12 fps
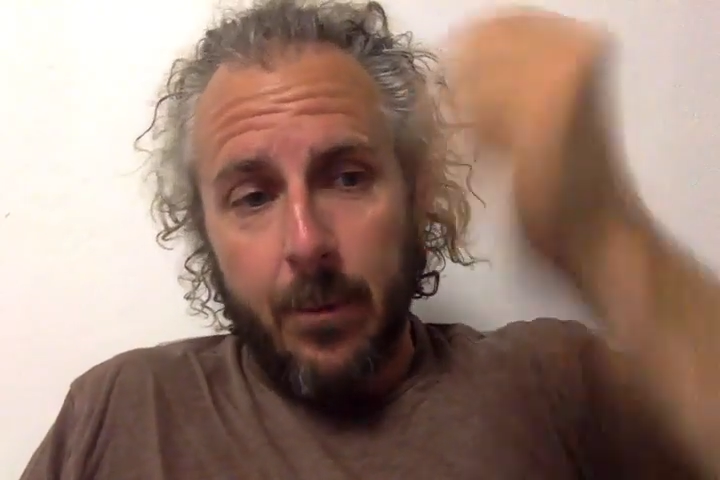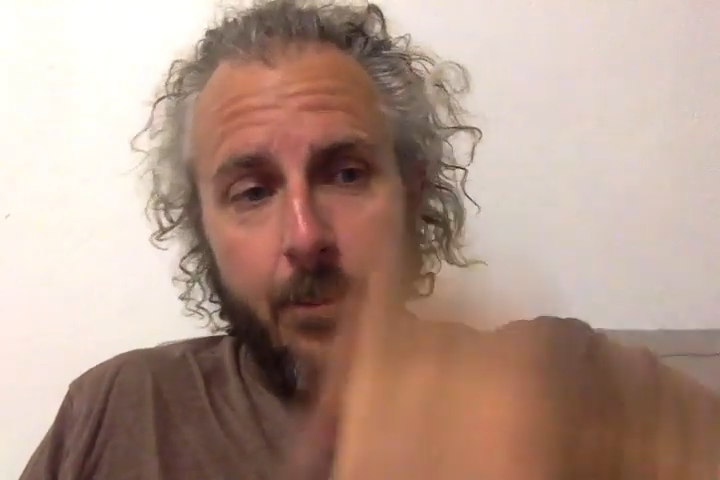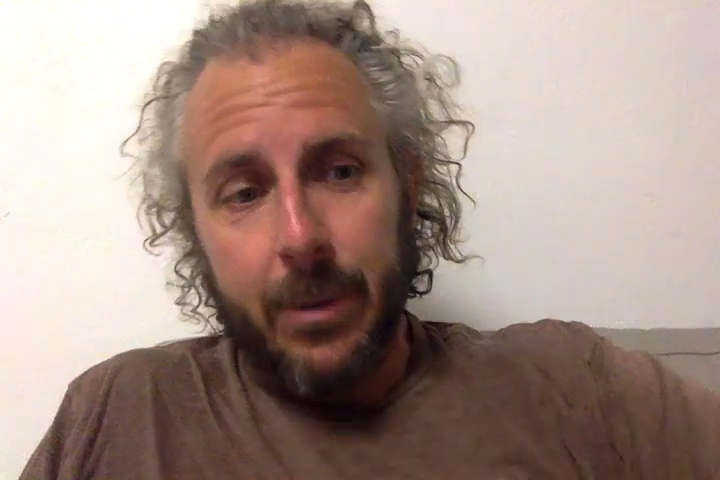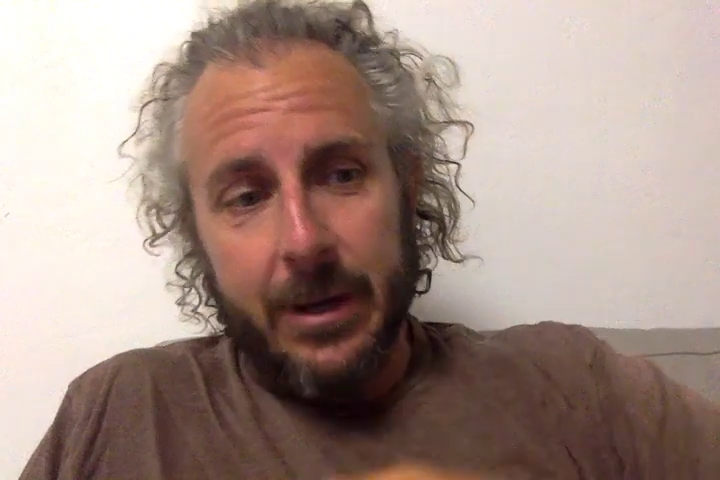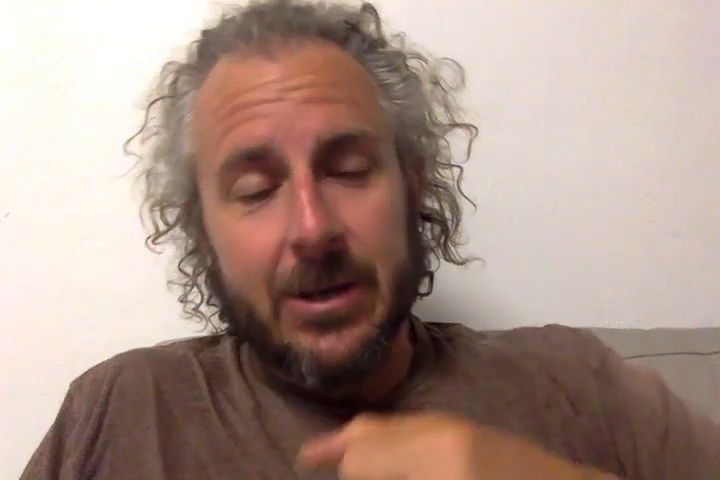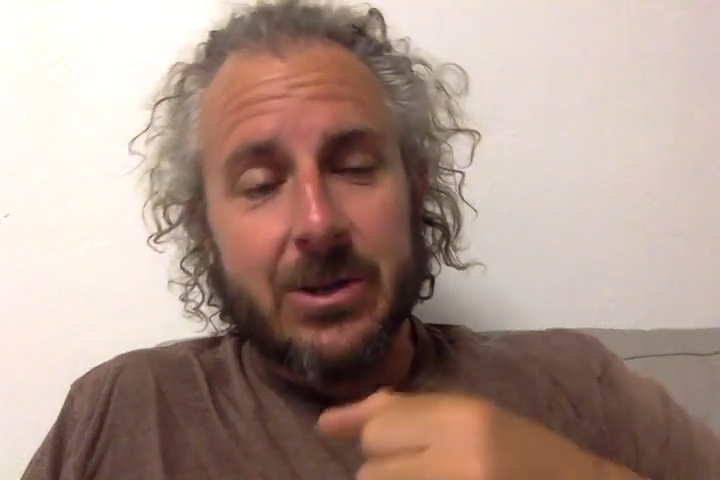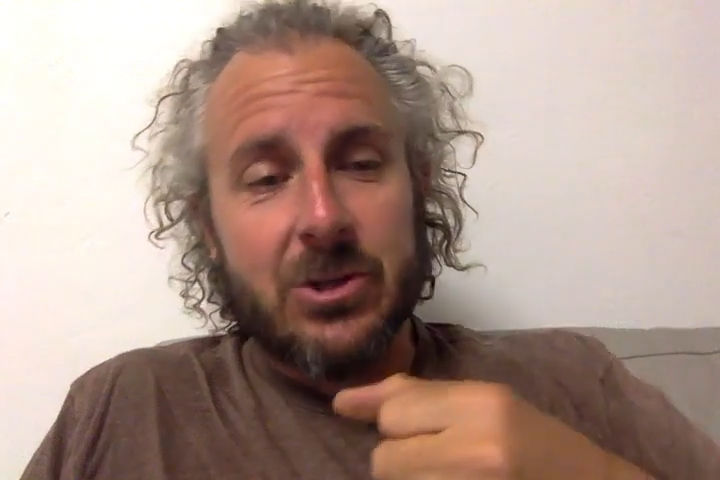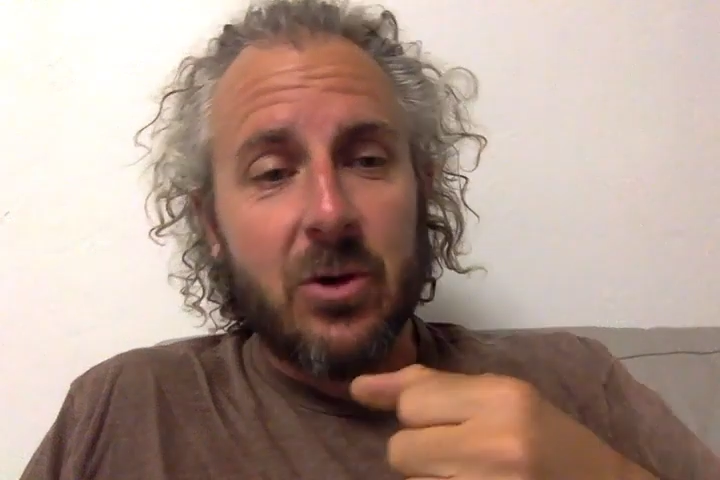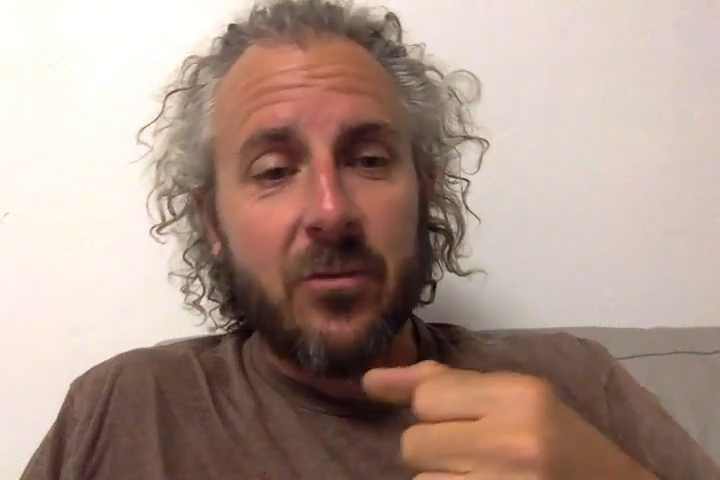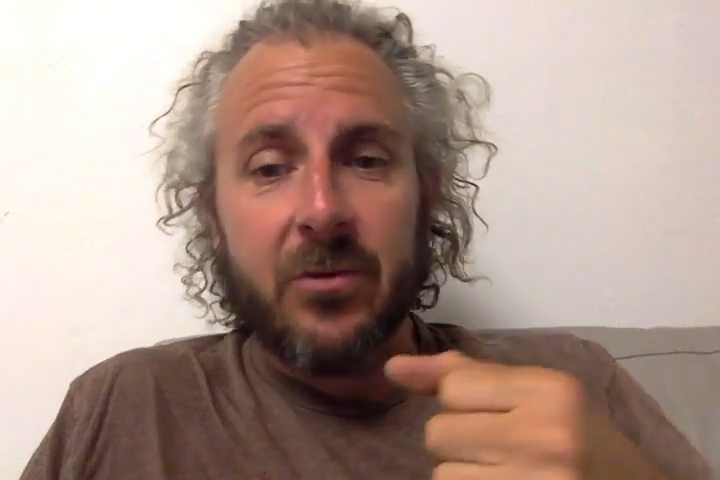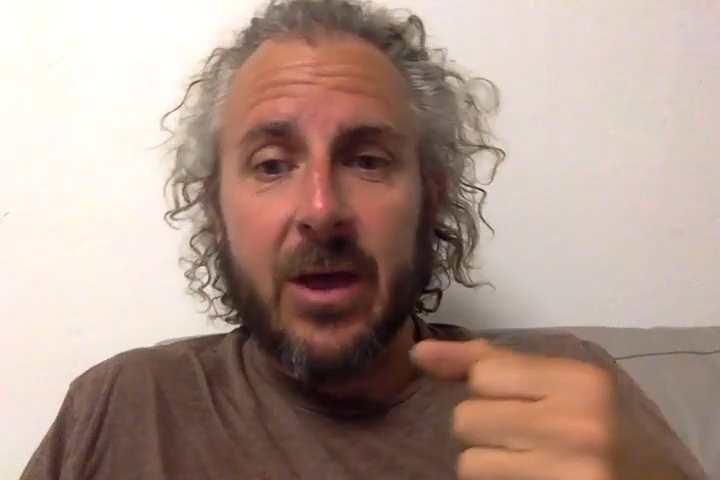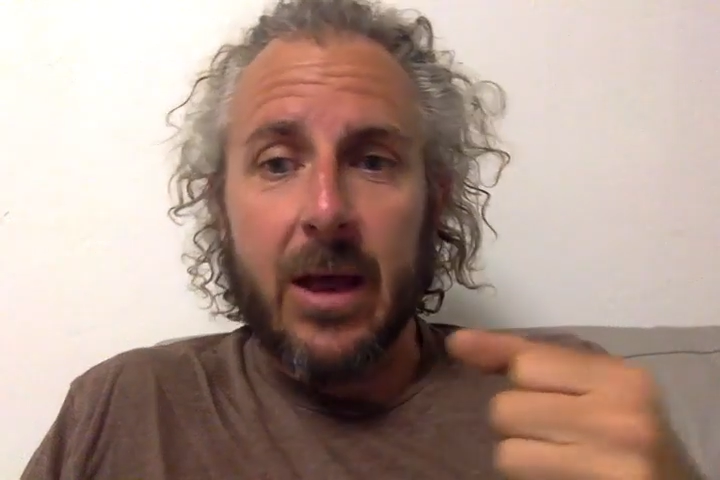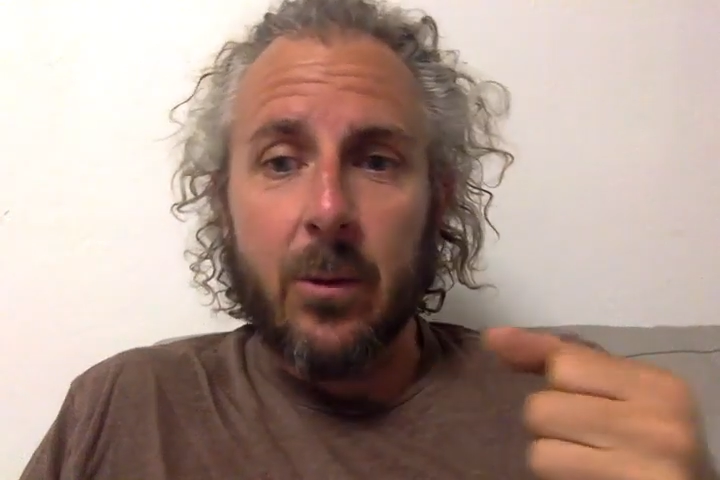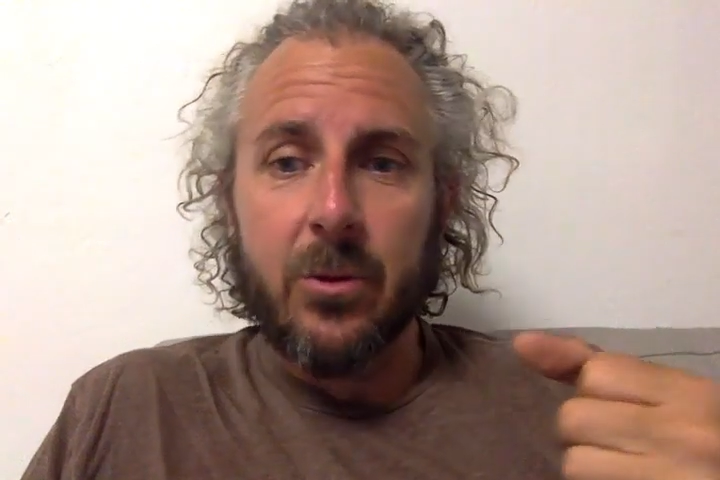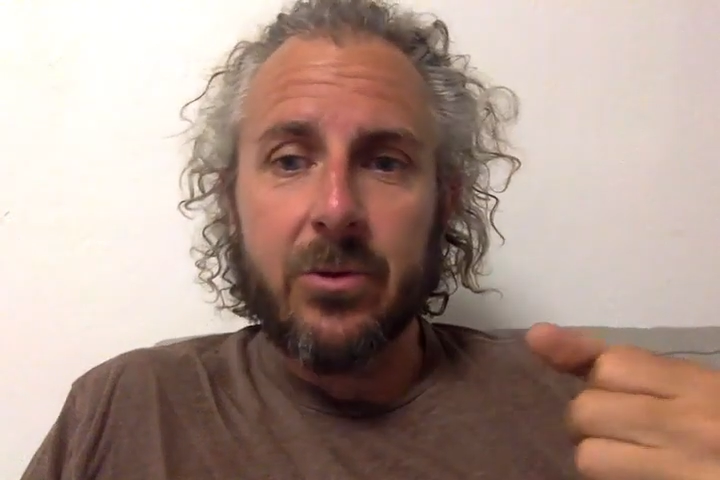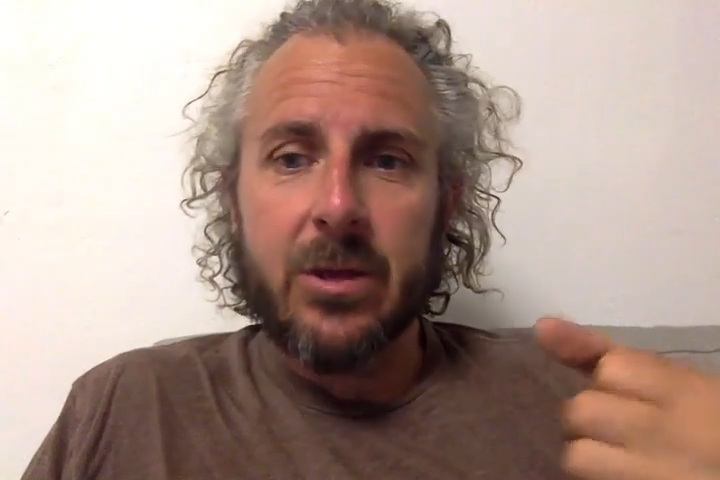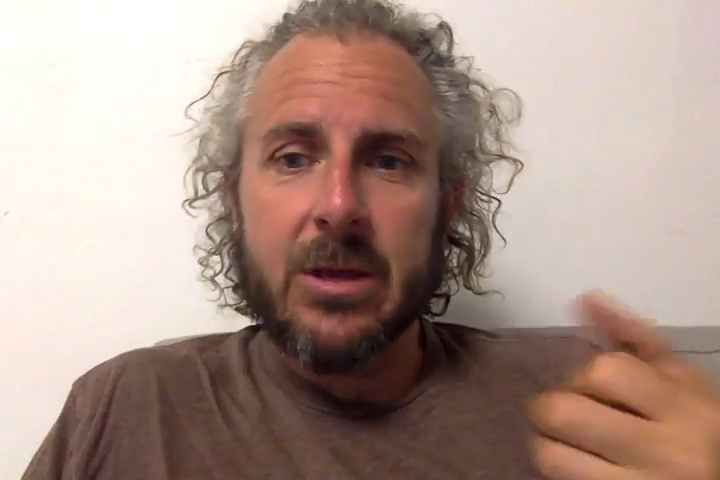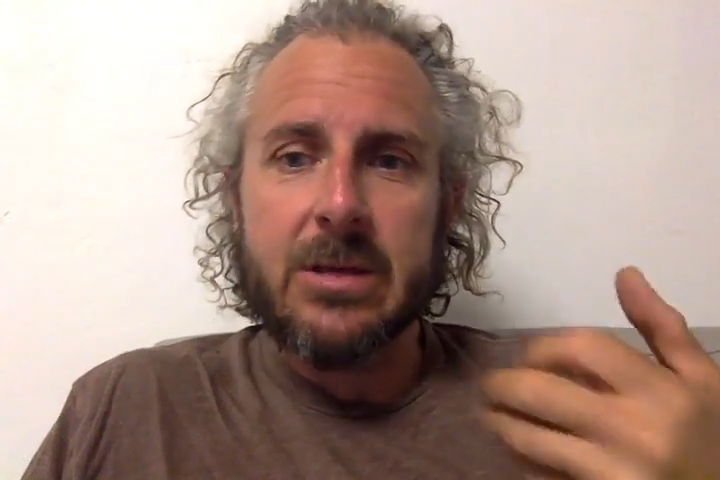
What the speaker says: and beating us over the head with it,